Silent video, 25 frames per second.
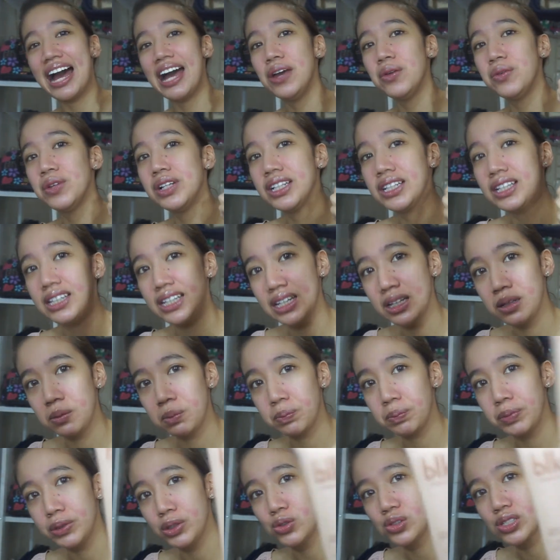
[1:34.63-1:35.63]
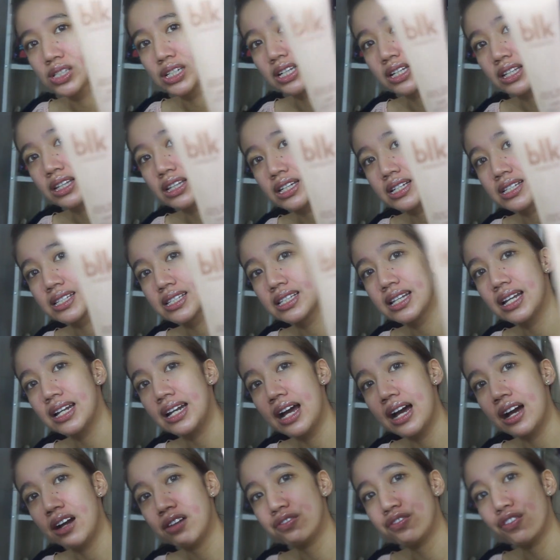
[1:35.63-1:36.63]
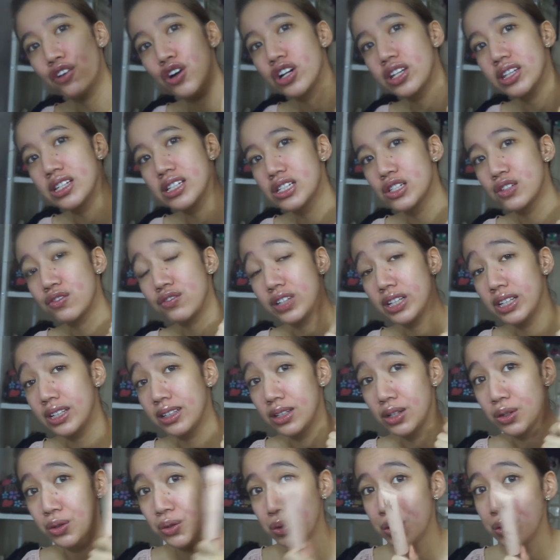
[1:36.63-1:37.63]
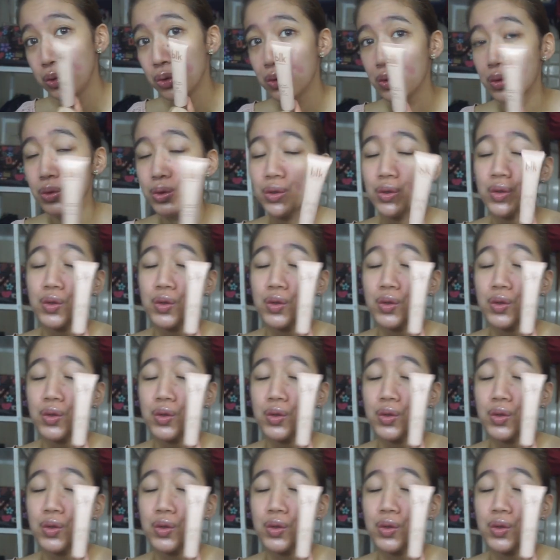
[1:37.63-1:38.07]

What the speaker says: I will keep using this na lang for this video.